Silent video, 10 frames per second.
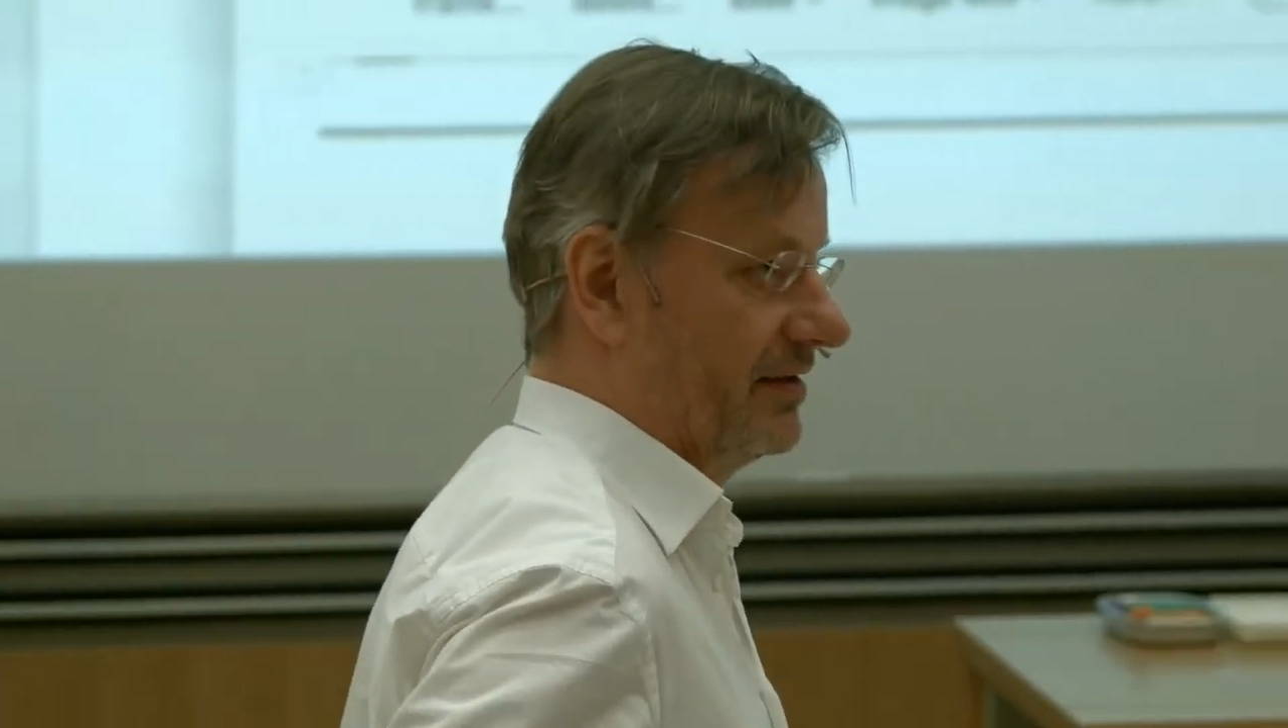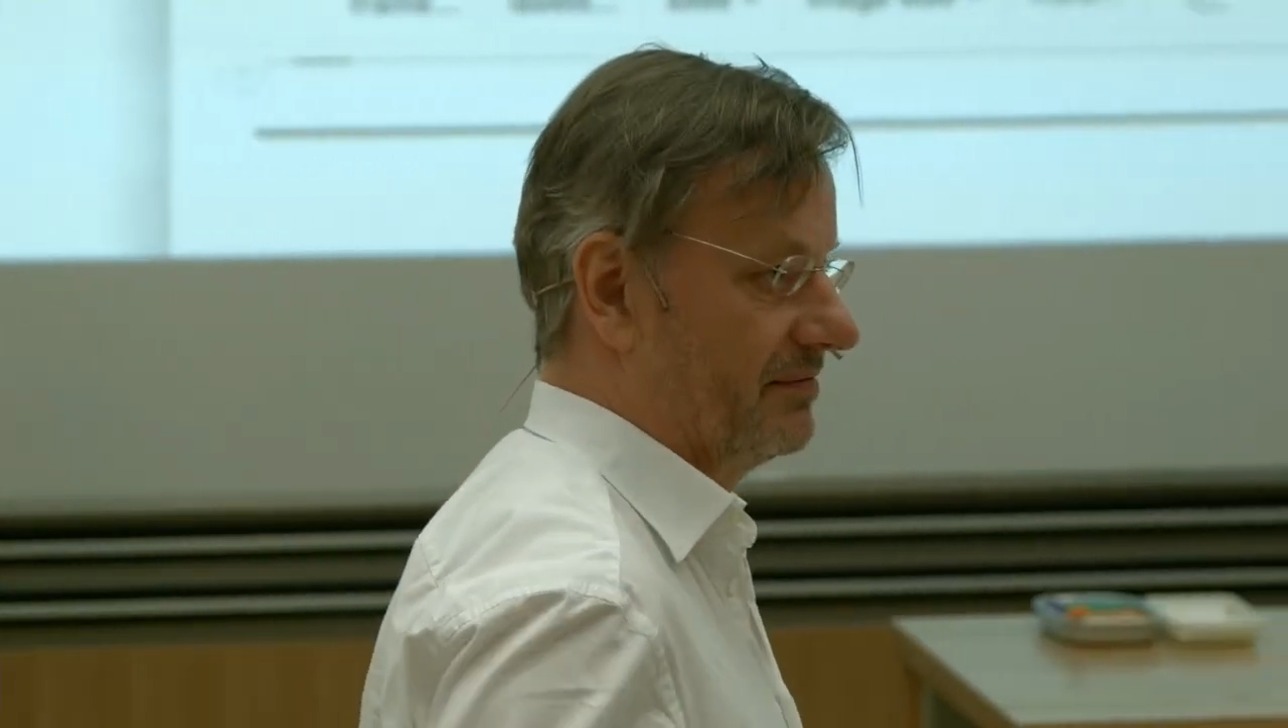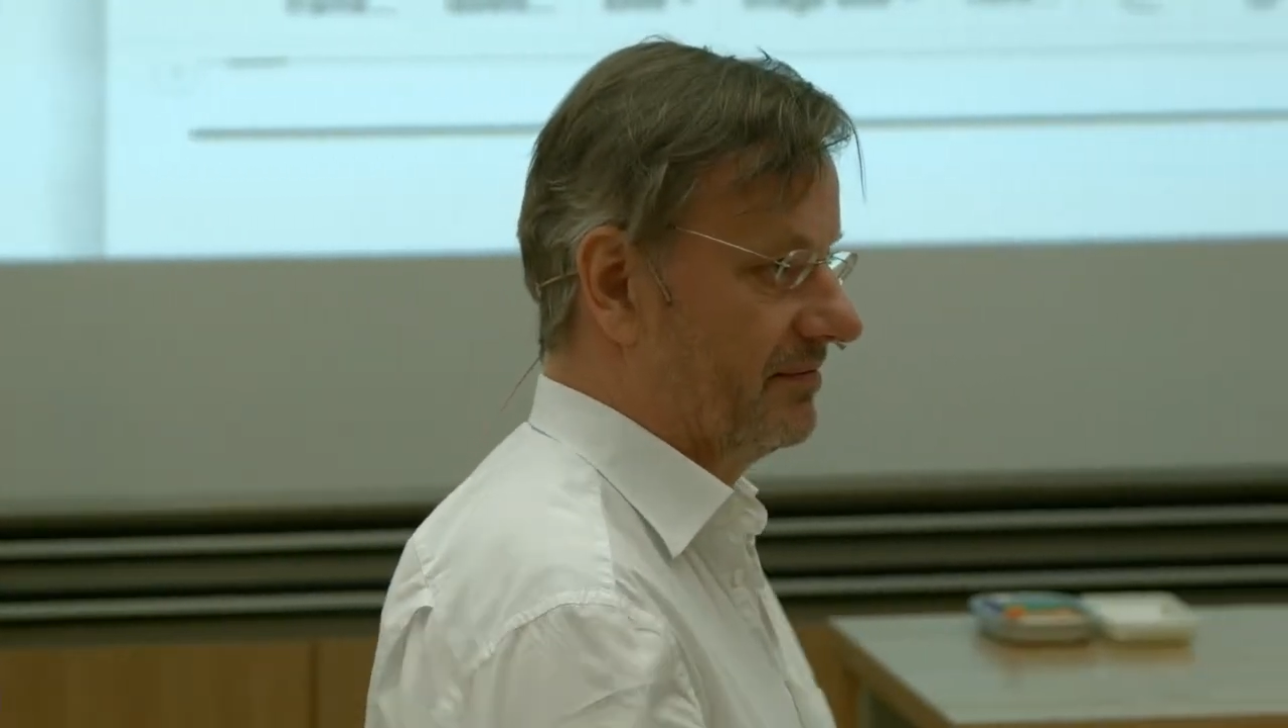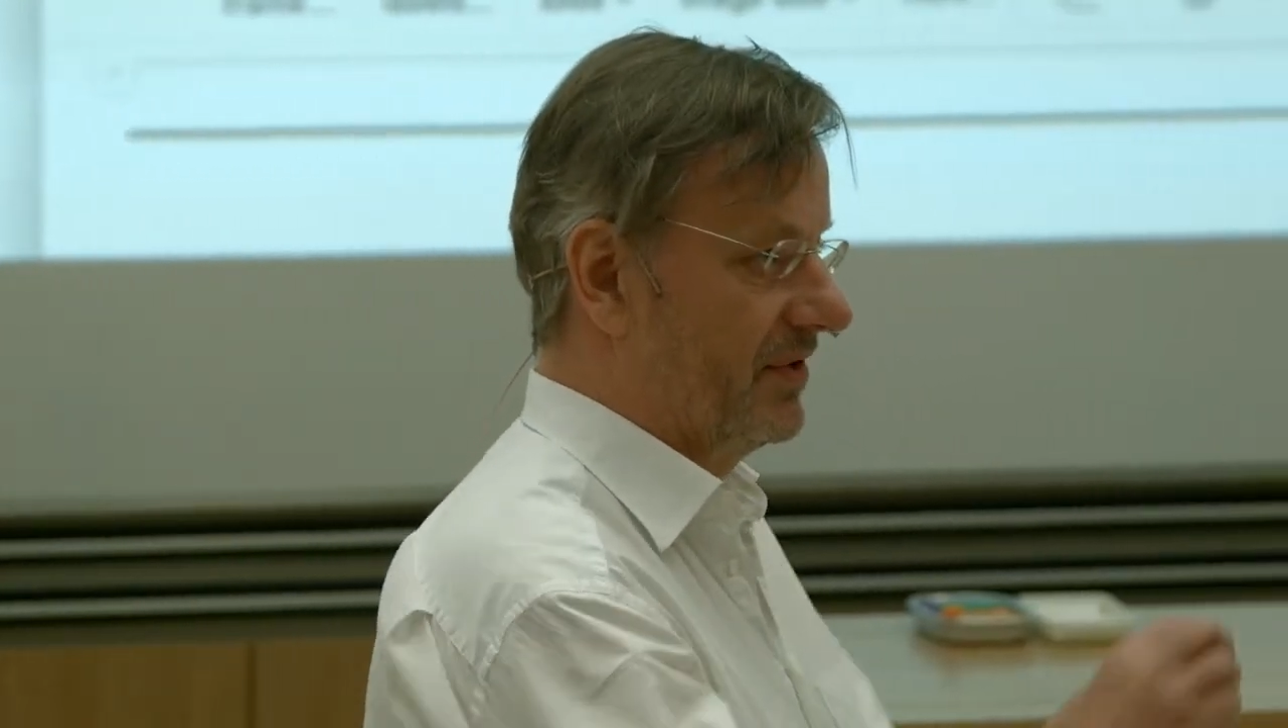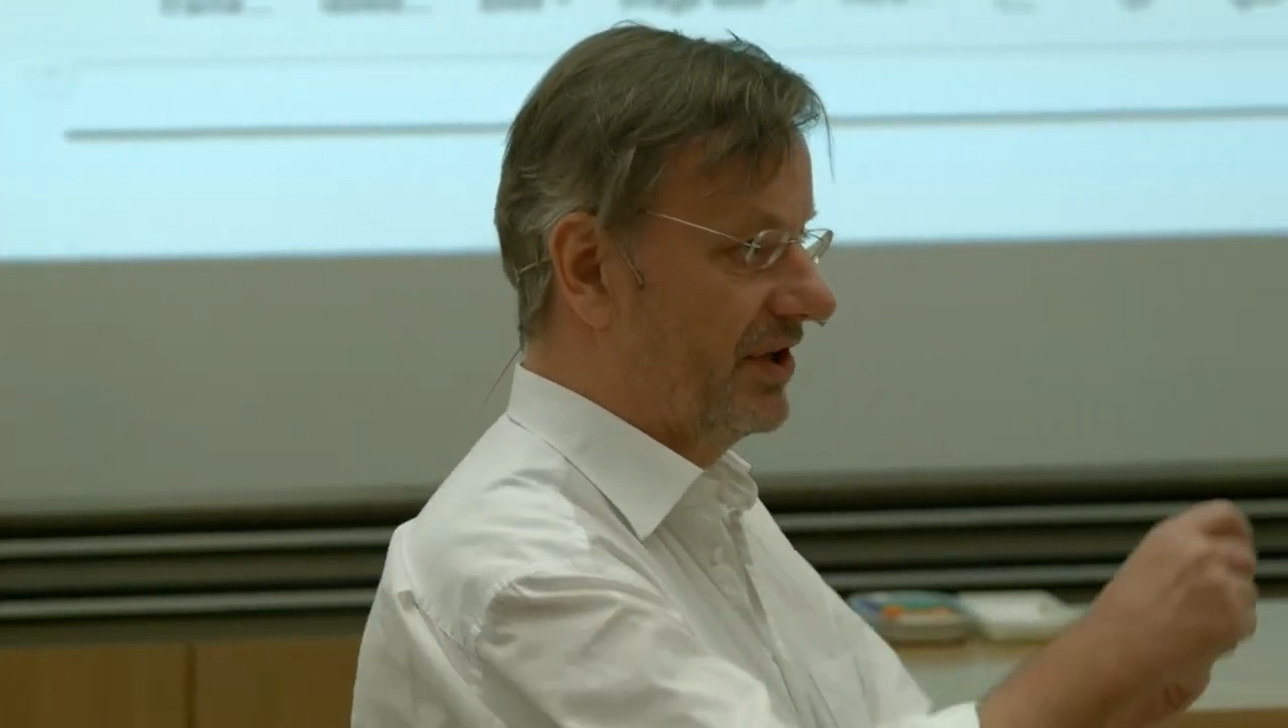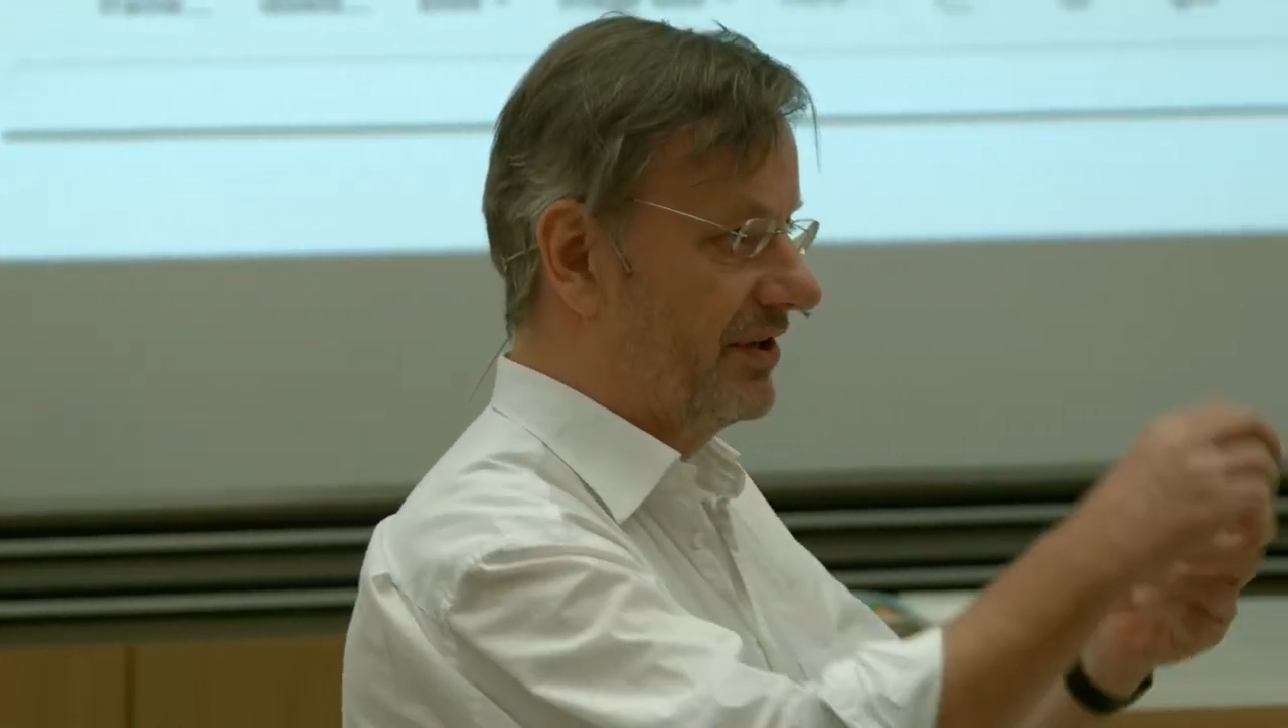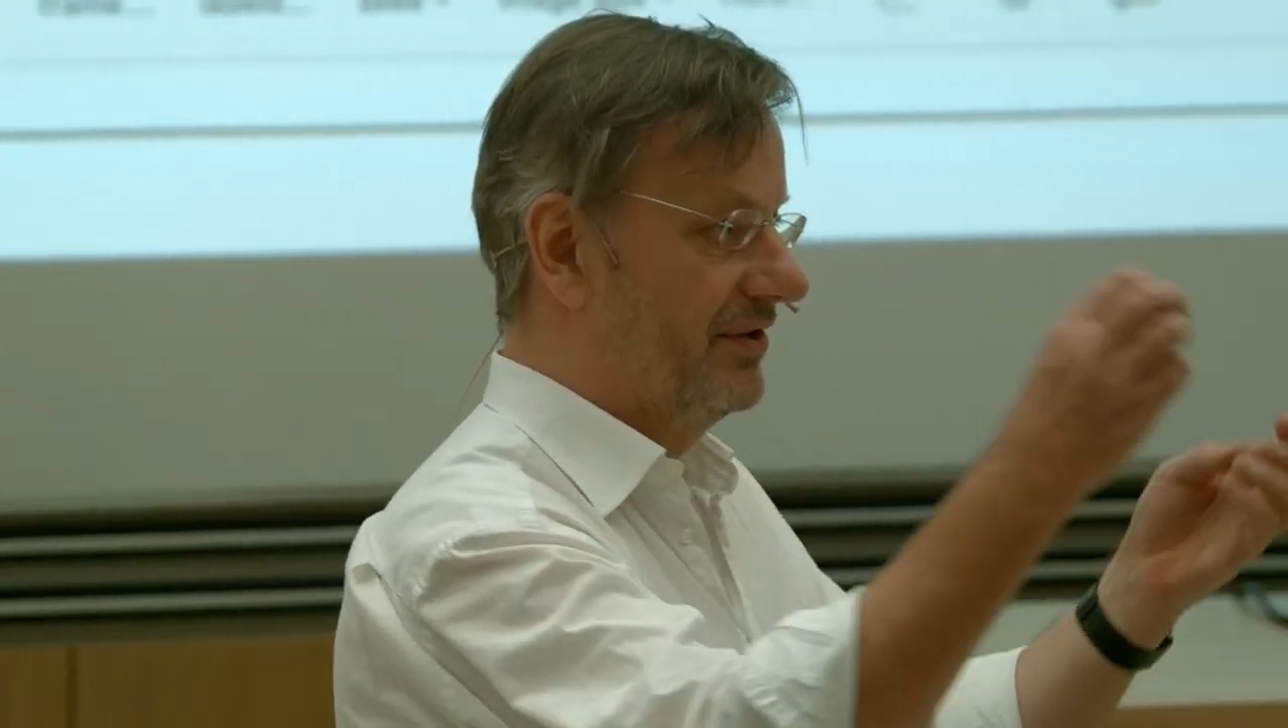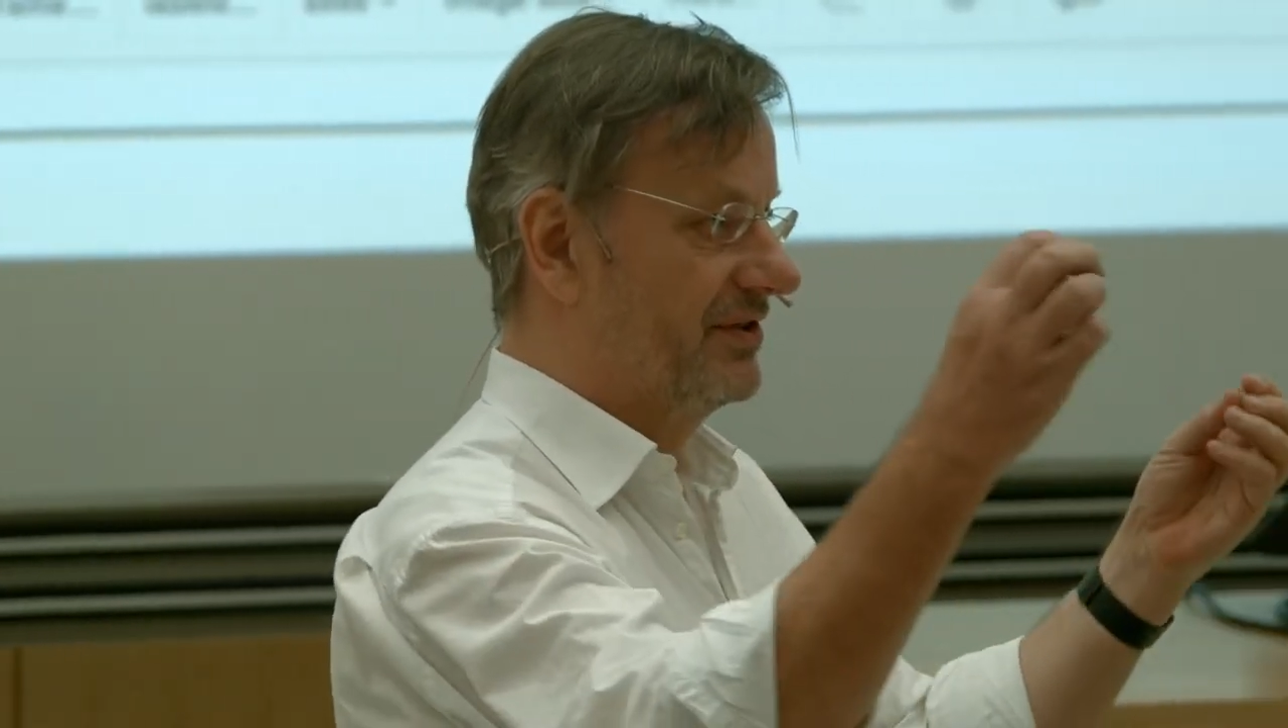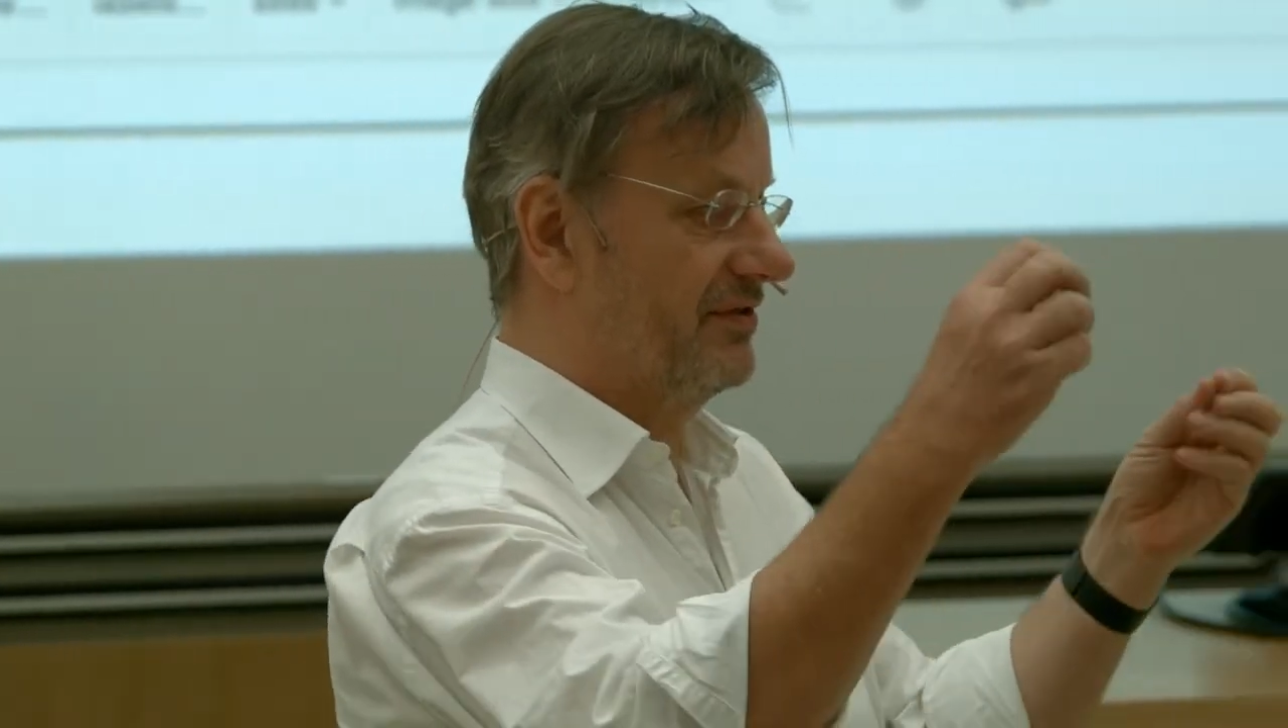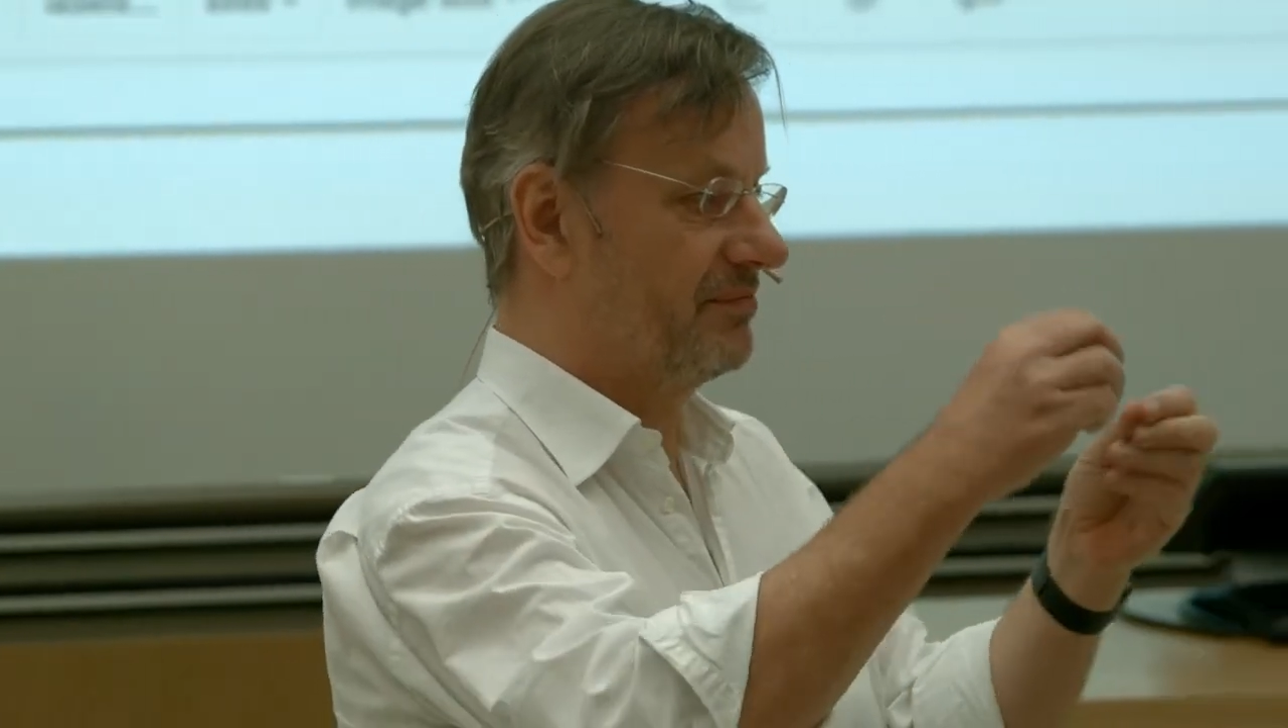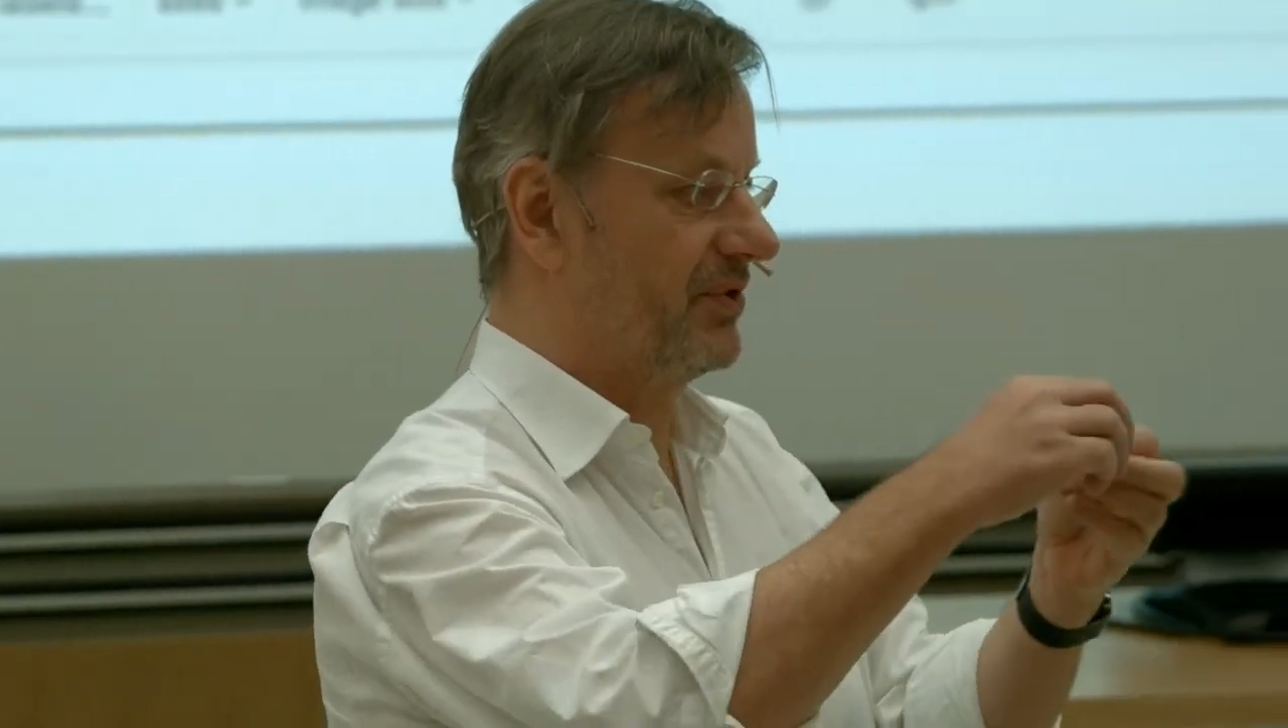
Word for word: molecules of